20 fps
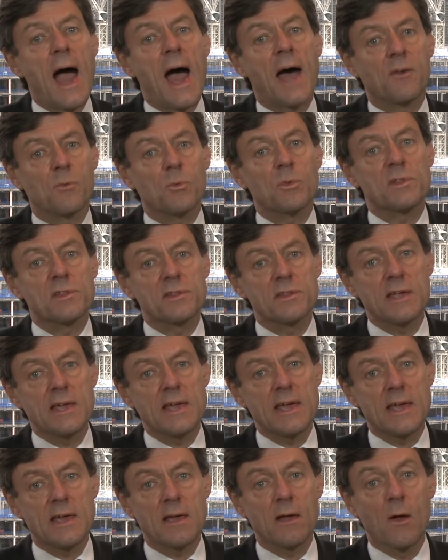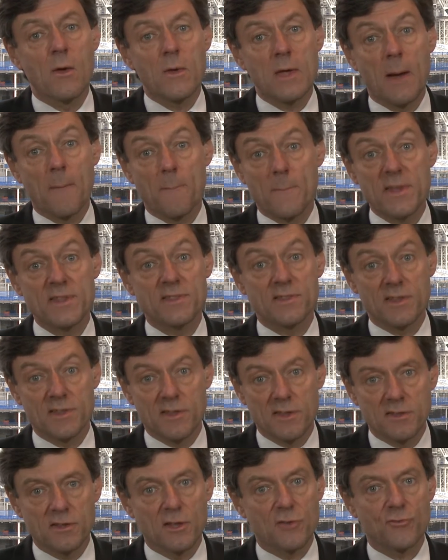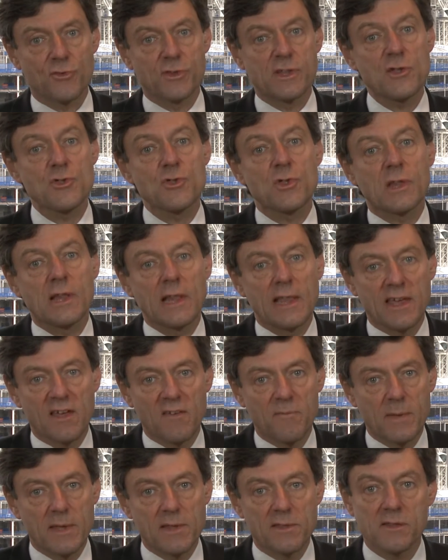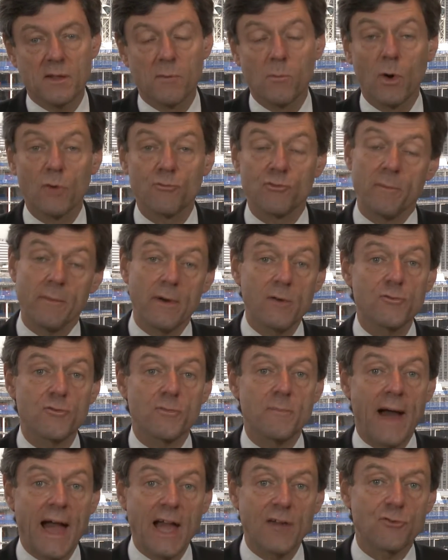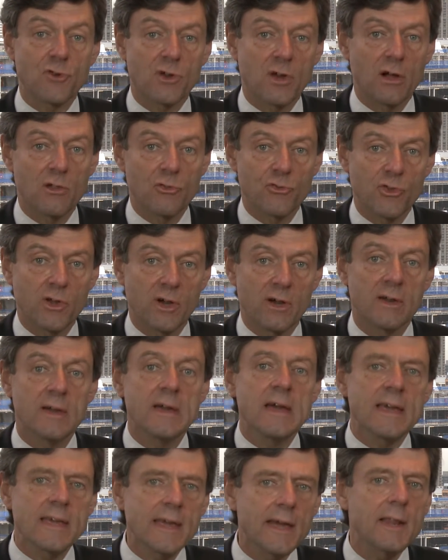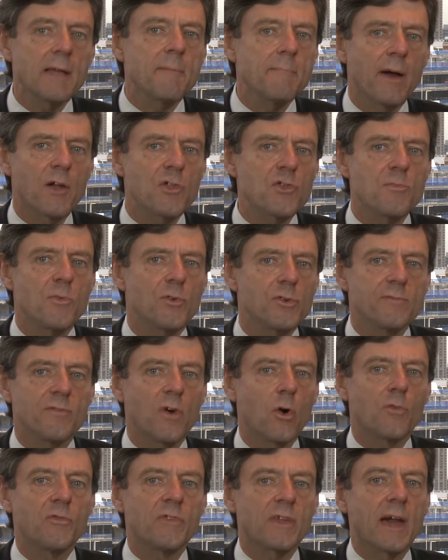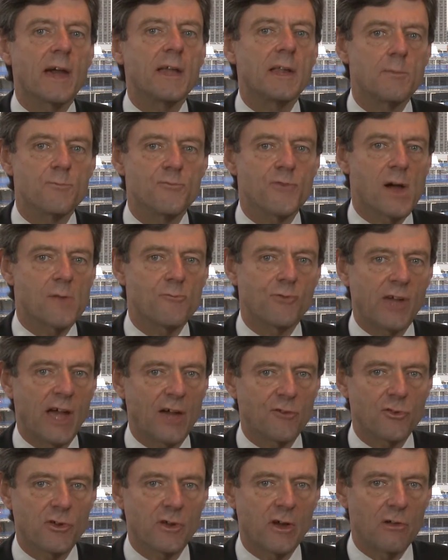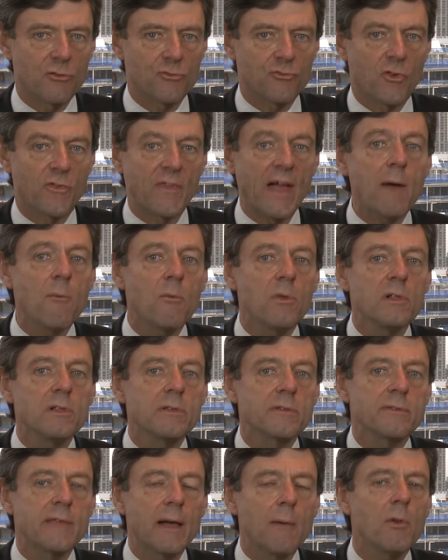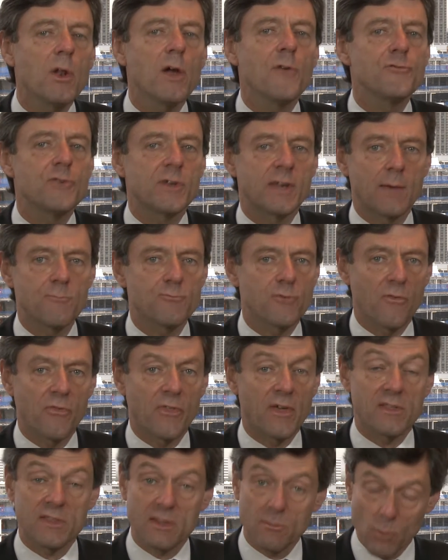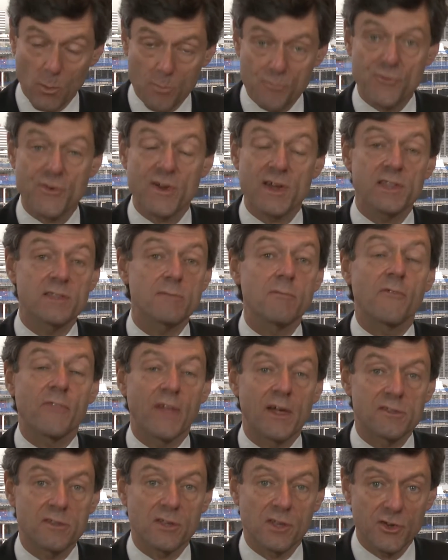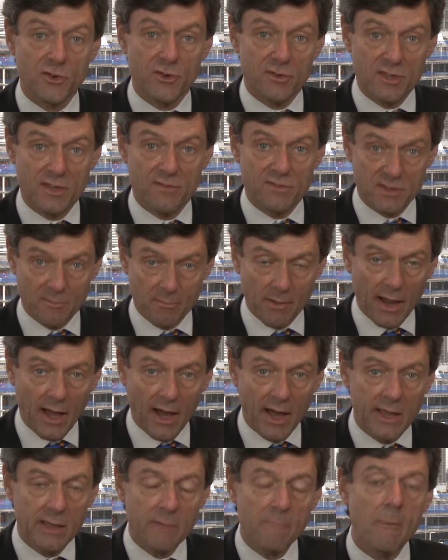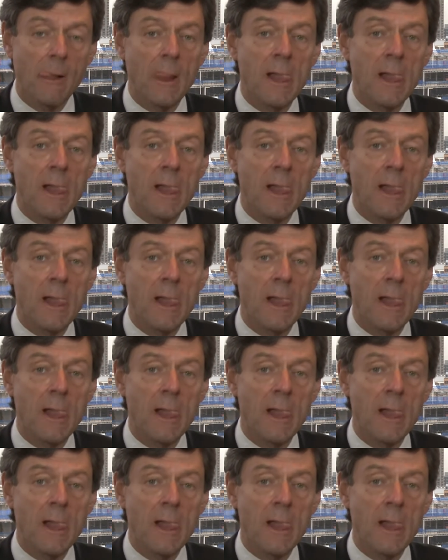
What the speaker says: And we'll see businesses that traditionally have been somewhat remote from agriculture getting much more involved again in primary agriculture. And that will offer a number of things. It will bring some of that security of supply.